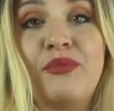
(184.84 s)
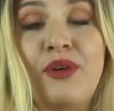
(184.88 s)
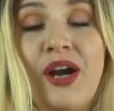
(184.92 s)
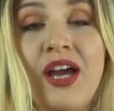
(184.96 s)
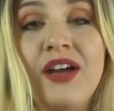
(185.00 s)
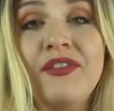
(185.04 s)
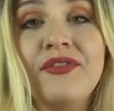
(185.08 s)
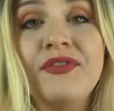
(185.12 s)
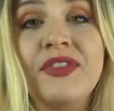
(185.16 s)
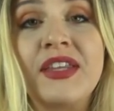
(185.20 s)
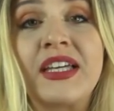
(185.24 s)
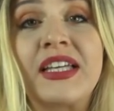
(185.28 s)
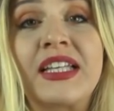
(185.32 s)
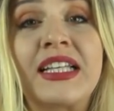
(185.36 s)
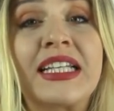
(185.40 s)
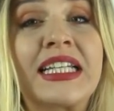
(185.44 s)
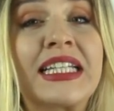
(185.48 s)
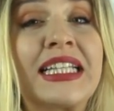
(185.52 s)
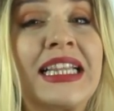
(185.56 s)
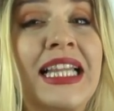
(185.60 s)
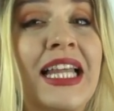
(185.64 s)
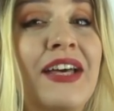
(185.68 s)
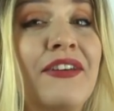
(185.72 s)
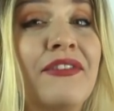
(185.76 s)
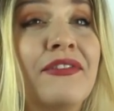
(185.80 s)
breath, the
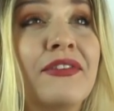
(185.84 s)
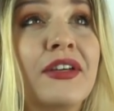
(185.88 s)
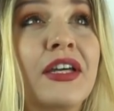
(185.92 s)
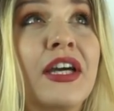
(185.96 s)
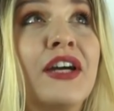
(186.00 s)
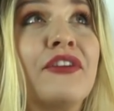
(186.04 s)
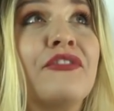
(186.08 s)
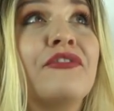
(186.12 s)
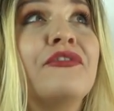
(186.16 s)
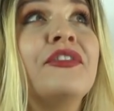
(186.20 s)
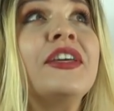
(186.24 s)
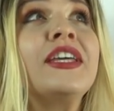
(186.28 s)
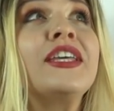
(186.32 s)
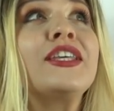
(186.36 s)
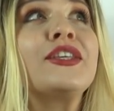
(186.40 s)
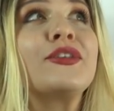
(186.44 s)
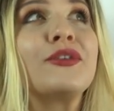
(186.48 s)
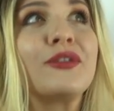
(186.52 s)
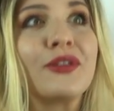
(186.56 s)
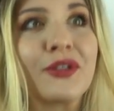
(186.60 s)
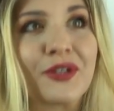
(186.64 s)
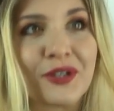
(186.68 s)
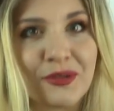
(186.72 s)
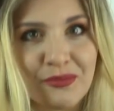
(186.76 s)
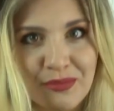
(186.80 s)

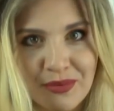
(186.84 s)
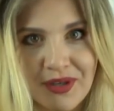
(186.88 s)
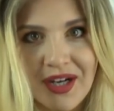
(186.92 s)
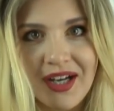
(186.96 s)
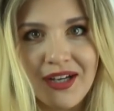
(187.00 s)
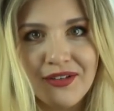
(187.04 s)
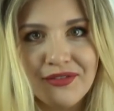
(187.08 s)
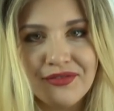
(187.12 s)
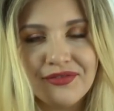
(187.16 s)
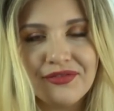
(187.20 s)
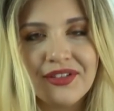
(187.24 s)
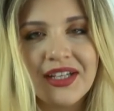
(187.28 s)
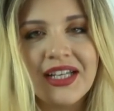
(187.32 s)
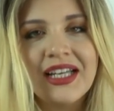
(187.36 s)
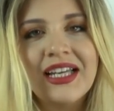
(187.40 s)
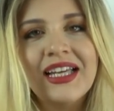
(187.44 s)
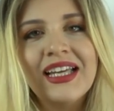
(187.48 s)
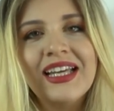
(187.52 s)
clavicular breath.